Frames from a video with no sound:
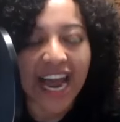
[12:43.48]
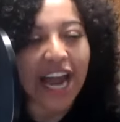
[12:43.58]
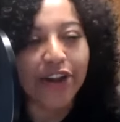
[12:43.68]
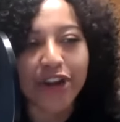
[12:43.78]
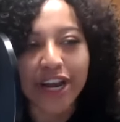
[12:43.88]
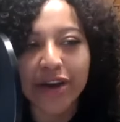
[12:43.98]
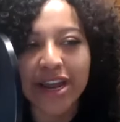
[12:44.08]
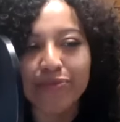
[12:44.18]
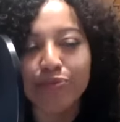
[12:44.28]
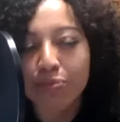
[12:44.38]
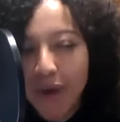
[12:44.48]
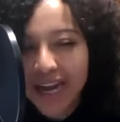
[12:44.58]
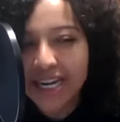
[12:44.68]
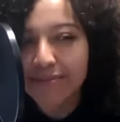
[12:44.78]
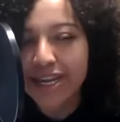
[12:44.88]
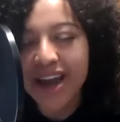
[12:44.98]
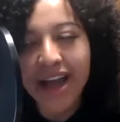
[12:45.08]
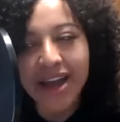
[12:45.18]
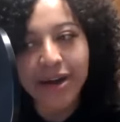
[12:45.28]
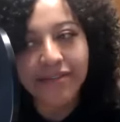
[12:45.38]
I don't know. It reminded me
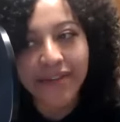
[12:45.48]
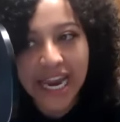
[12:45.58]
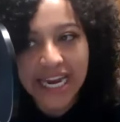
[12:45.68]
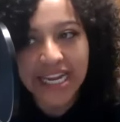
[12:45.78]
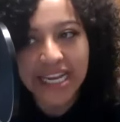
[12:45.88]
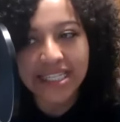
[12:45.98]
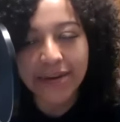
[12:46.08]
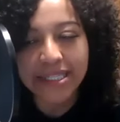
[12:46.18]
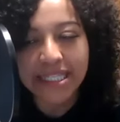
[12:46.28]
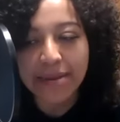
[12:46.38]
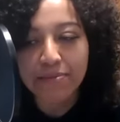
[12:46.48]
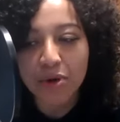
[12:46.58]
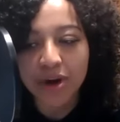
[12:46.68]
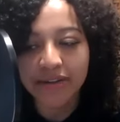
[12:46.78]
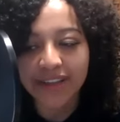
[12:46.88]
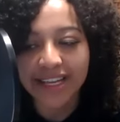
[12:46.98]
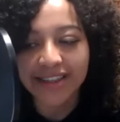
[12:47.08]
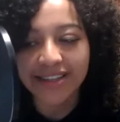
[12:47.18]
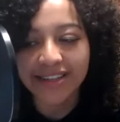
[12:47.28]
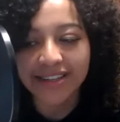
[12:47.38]
not of 80s. I would say more of like
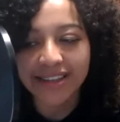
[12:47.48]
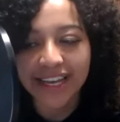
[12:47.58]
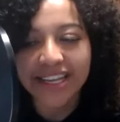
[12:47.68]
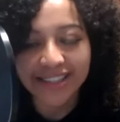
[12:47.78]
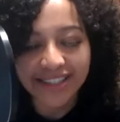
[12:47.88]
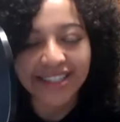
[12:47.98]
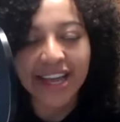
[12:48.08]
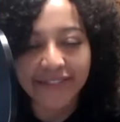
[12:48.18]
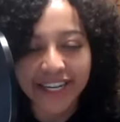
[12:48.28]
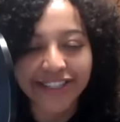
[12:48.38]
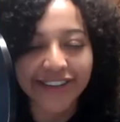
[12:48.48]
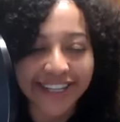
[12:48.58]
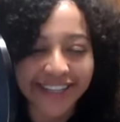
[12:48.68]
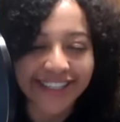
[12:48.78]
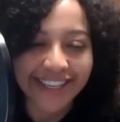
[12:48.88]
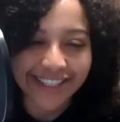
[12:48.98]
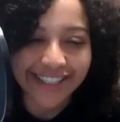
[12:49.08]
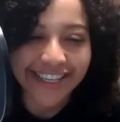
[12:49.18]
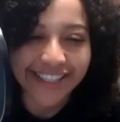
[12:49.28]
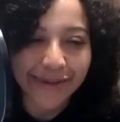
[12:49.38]
the 70s or like the 60s.